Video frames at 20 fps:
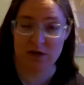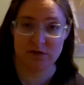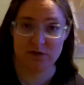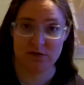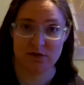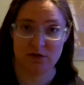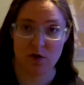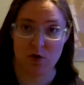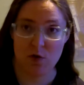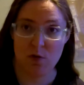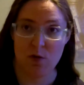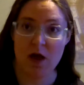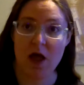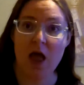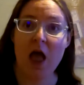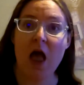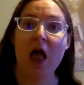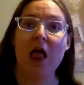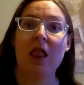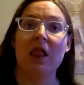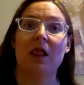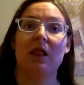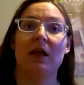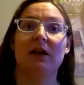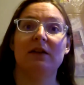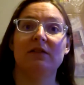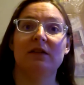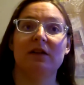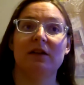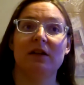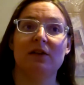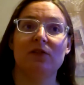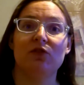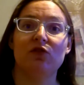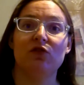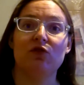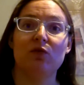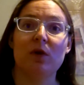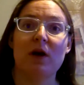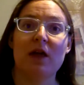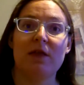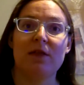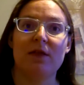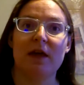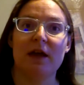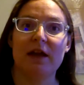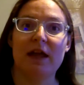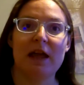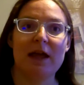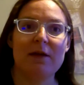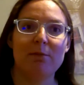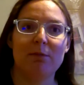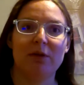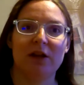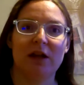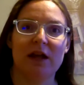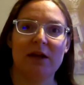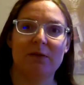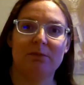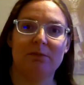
So, let us get into the gameplay.